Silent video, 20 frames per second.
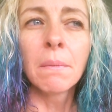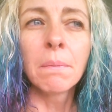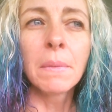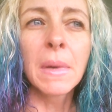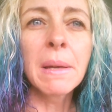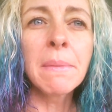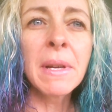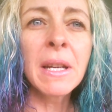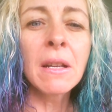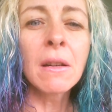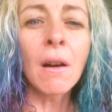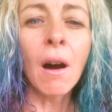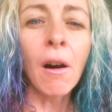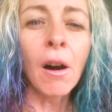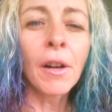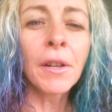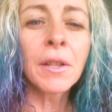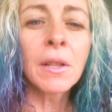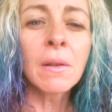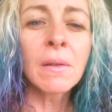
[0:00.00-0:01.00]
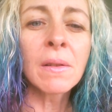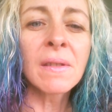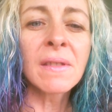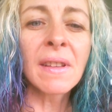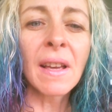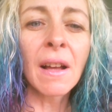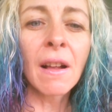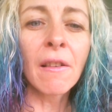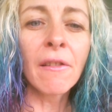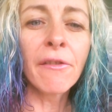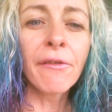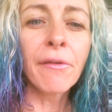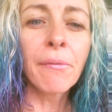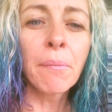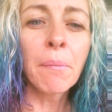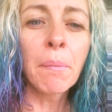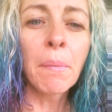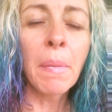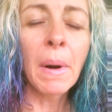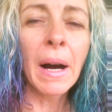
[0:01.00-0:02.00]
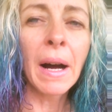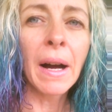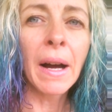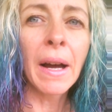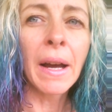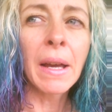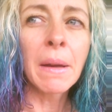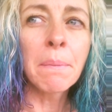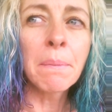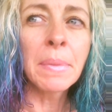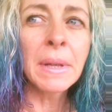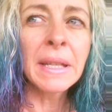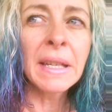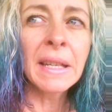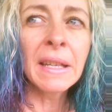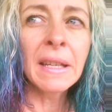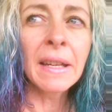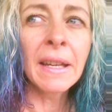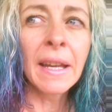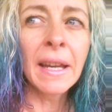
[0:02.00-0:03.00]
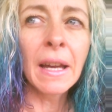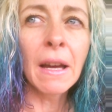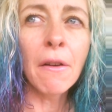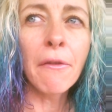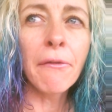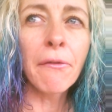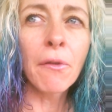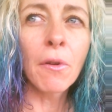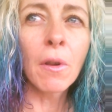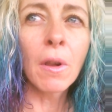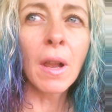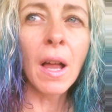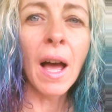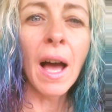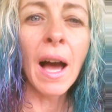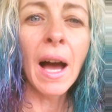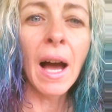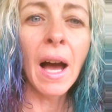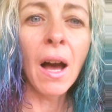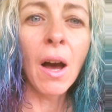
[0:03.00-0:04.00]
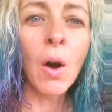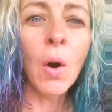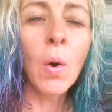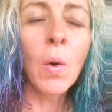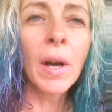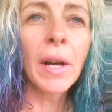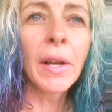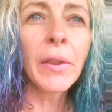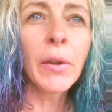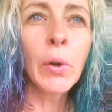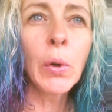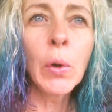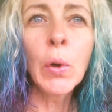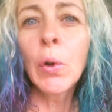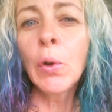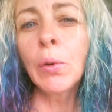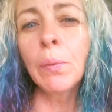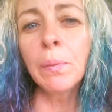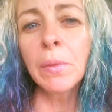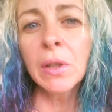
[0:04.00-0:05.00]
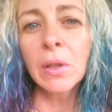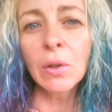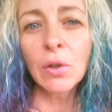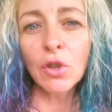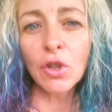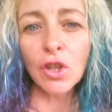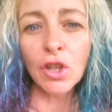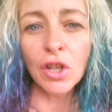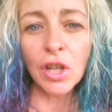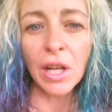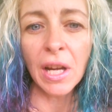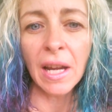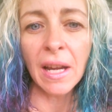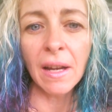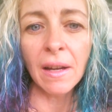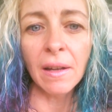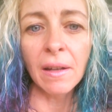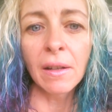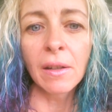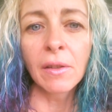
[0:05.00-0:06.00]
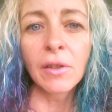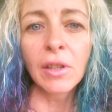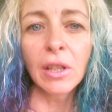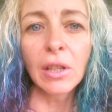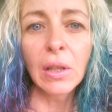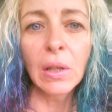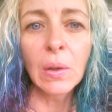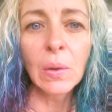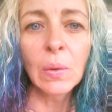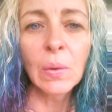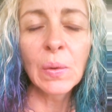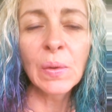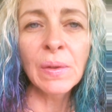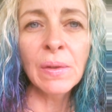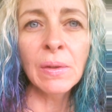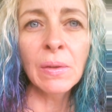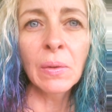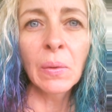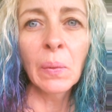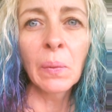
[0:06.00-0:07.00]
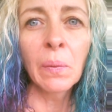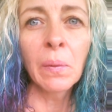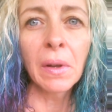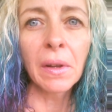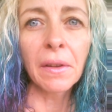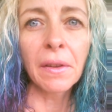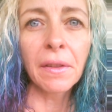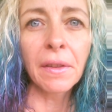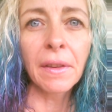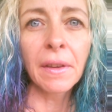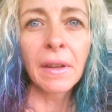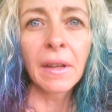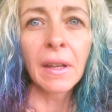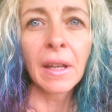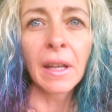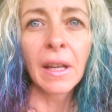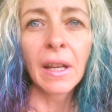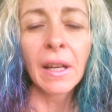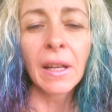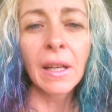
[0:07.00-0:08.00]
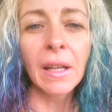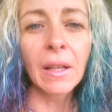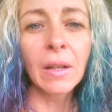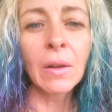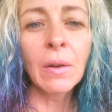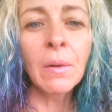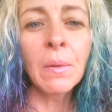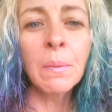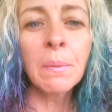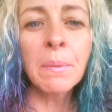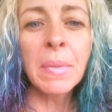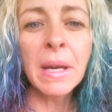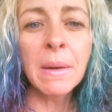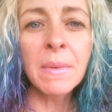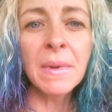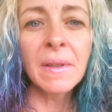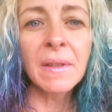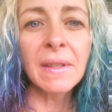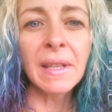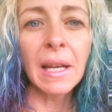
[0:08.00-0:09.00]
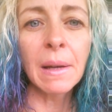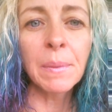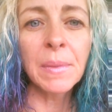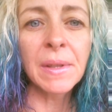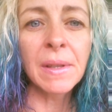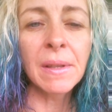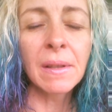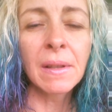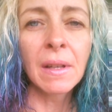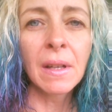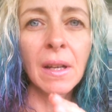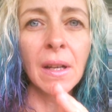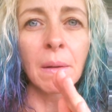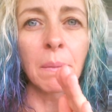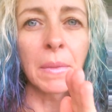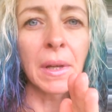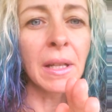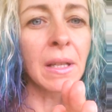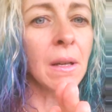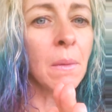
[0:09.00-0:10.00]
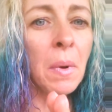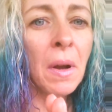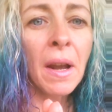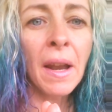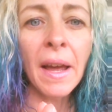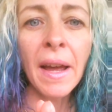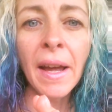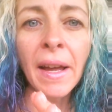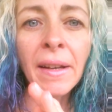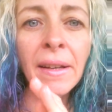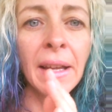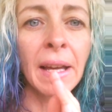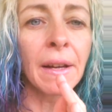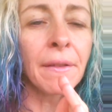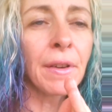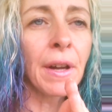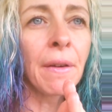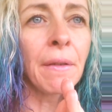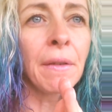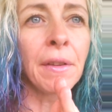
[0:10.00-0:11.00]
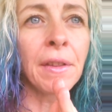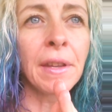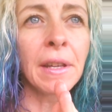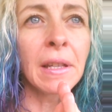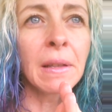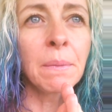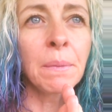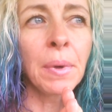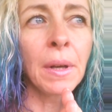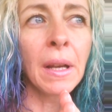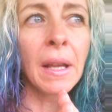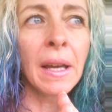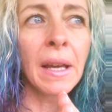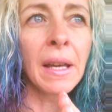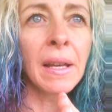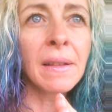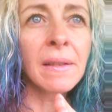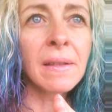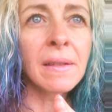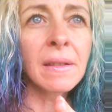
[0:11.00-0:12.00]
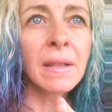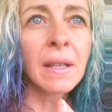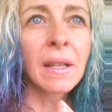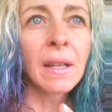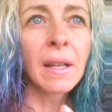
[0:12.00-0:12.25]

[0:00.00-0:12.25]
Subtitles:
Maybe guard yourself by being careful how and whom you share the news with. You know, baby steps. Make your plan, have everything in place,